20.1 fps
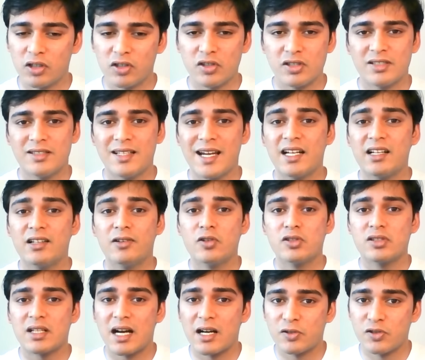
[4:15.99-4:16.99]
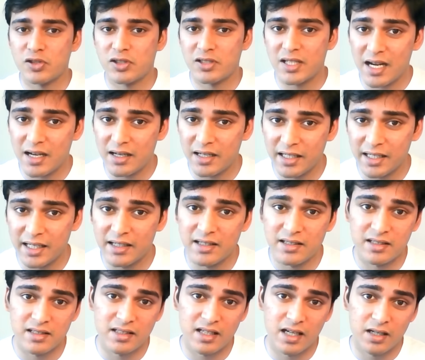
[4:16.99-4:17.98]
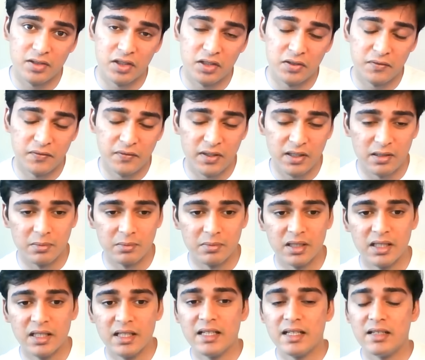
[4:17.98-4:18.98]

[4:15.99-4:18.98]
because that looks outstanding and it's his hundredth film.